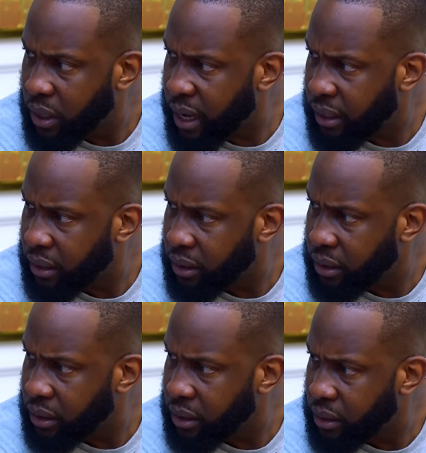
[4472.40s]
Huh?
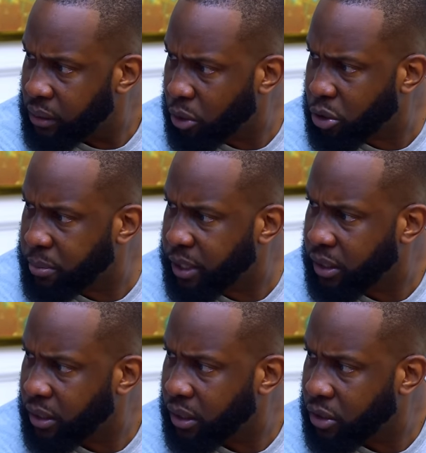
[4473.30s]
What do you
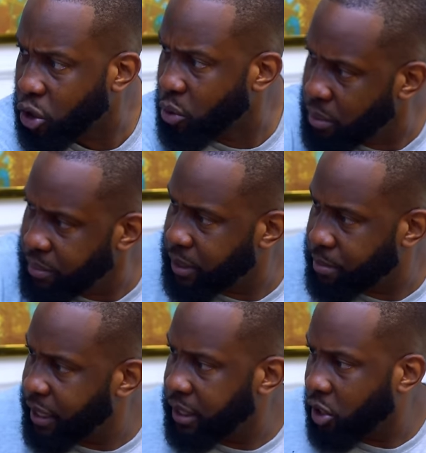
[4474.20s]
mean? So you won't miss
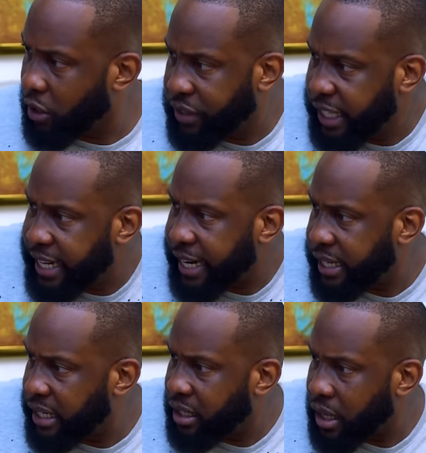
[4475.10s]
me, lovely
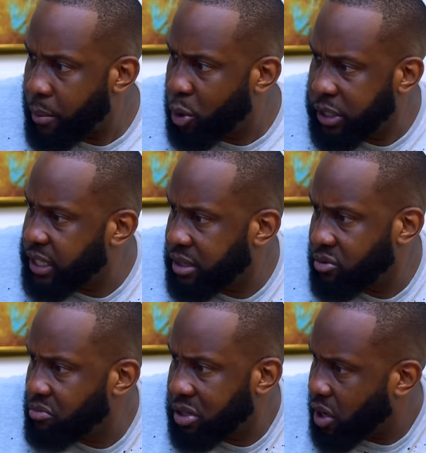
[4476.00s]
daddy. I'm always
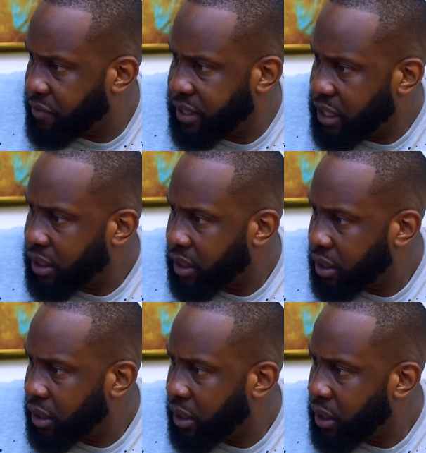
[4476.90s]
lovely.
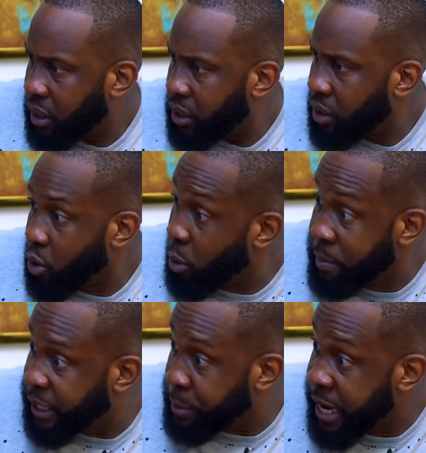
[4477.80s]
You won't
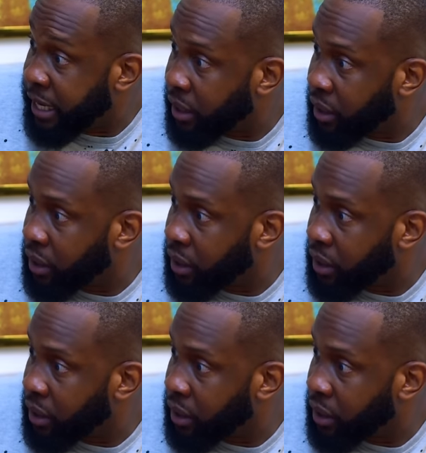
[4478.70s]
miss me.